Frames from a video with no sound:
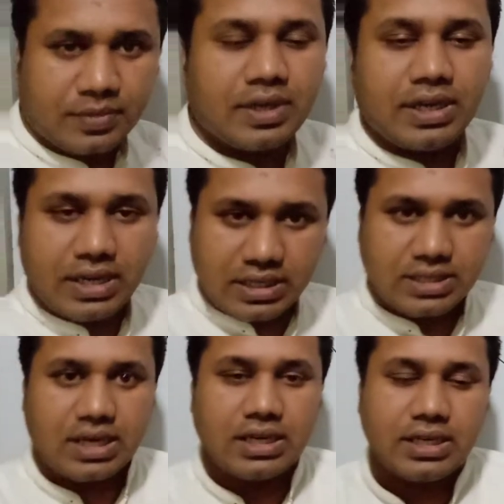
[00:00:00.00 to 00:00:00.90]
in a
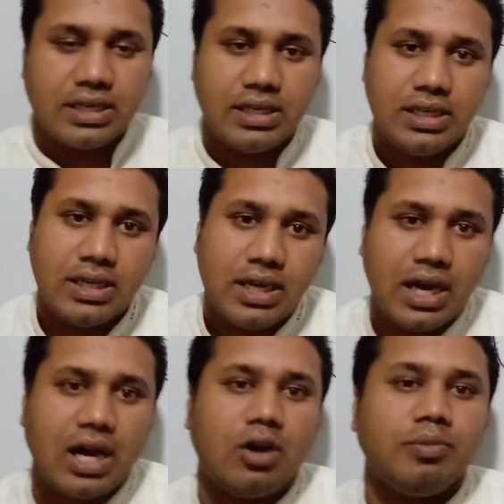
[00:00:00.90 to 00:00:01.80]
circle,
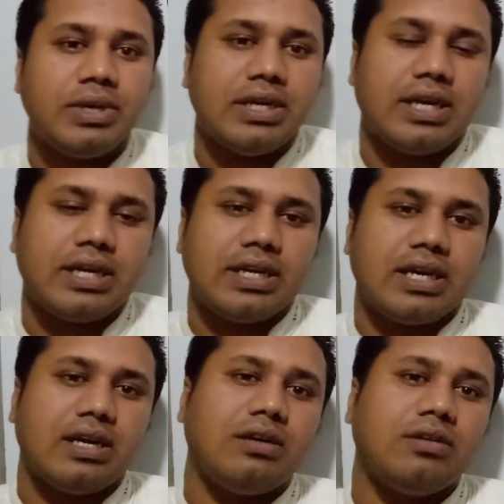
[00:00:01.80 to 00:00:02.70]
how many angles
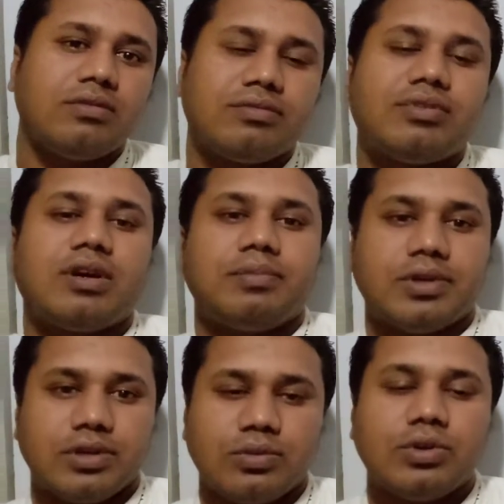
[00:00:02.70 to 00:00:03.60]
are formed?
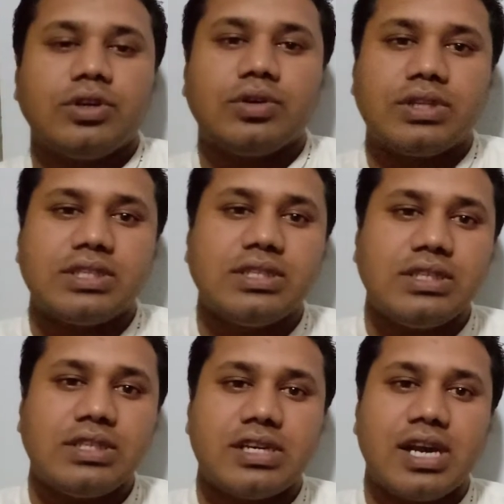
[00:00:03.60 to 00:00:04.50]
We know this
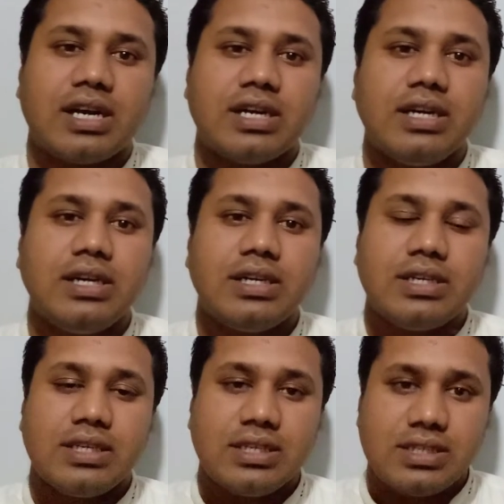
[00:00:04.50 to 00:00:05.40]
is
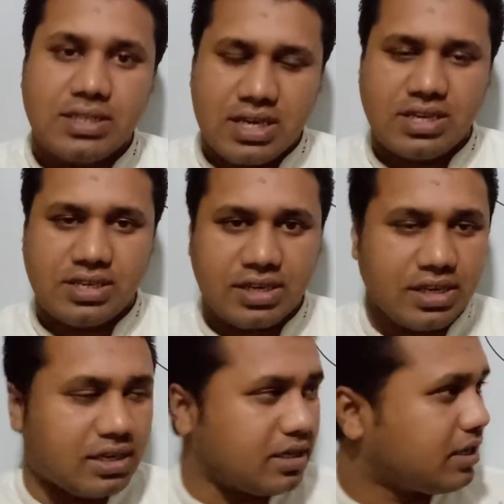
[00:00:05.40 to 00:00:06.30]
360
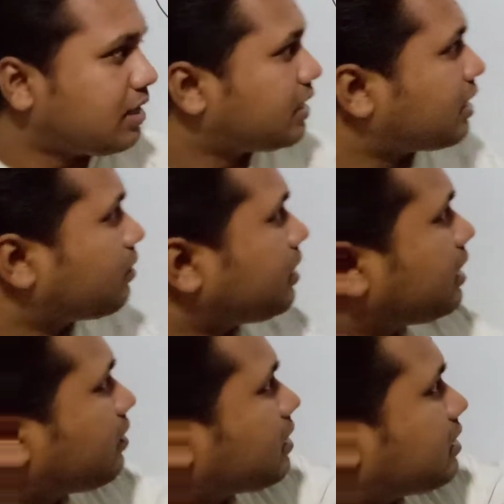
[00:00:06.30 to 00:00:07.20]
degree. Now in
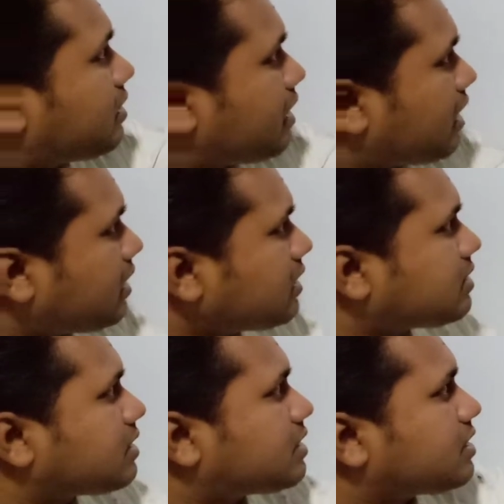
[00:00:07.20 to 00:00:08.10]
our
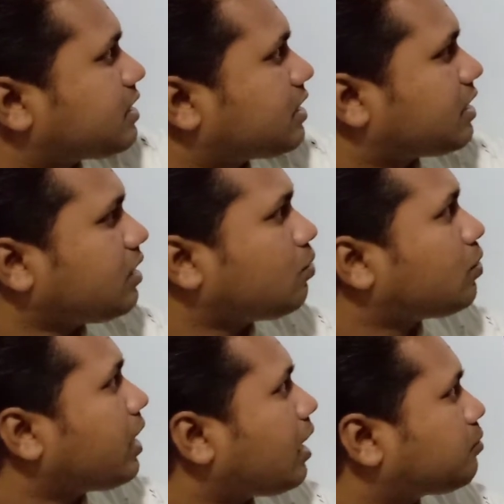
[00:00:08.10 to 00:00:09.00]
360 degree,
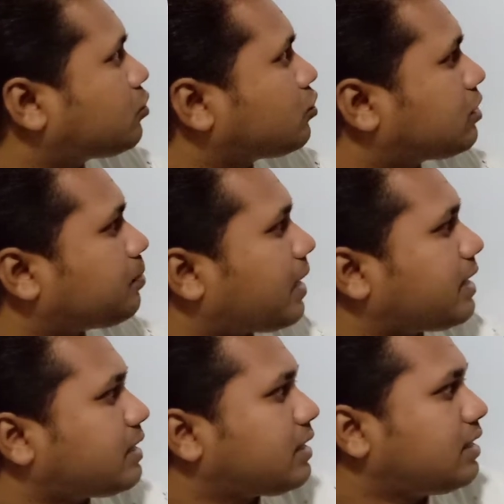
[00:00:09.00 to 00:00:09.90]
we have to
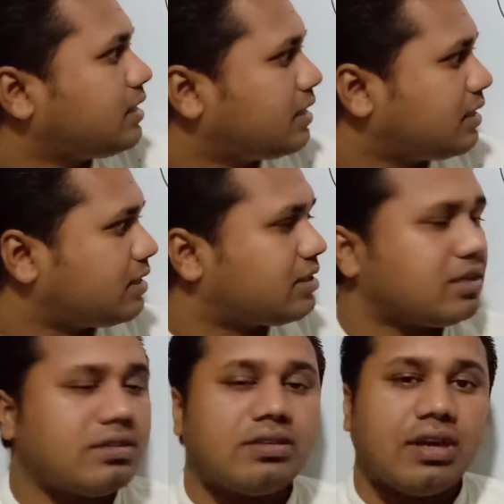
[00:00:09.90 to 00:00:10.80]
divide
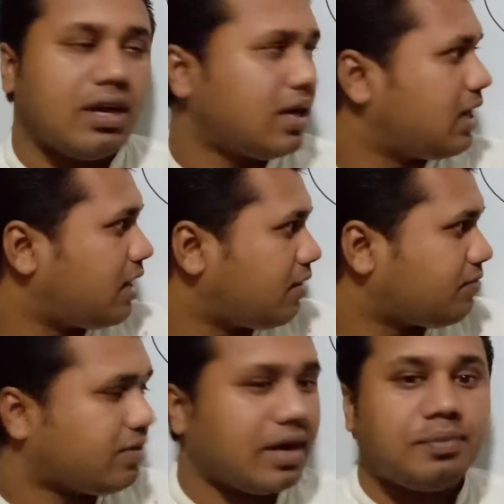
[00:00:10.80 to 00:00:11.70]
this
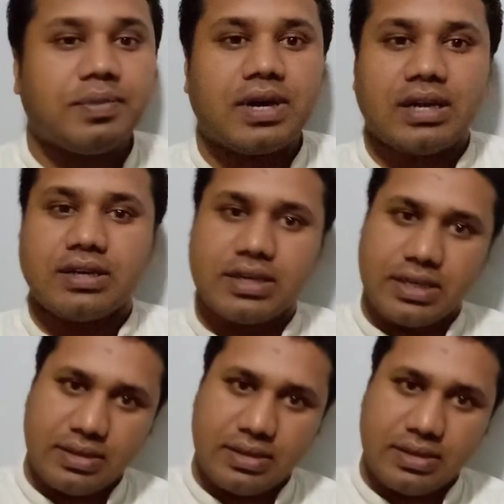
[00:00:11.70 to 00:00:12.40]
5 country.